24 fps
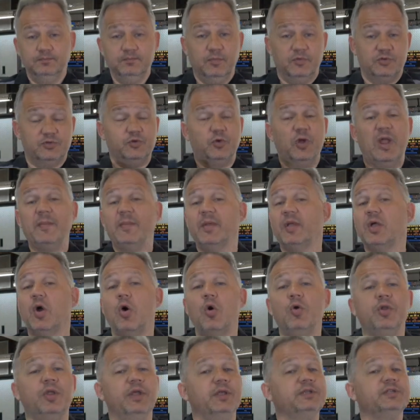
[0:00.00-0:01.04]
Ceramic
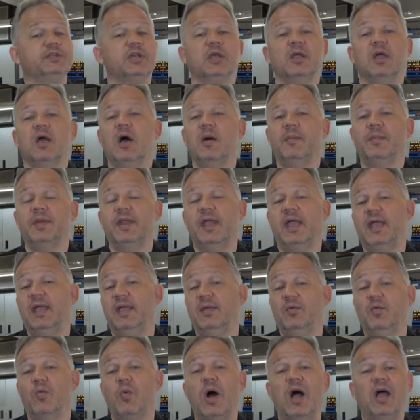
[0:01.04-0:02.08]
coatings can come in a
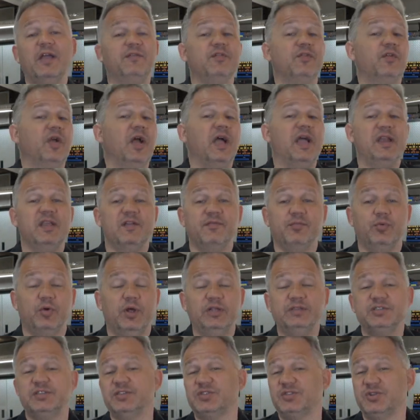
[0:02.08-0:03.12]
wide variety of
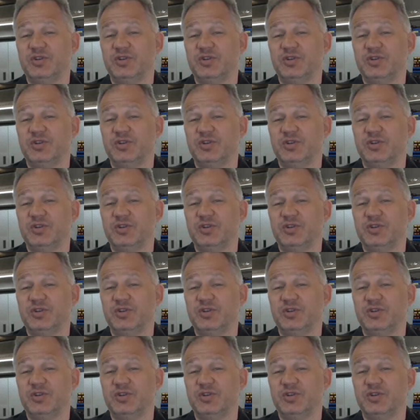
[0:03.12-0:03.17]
prices.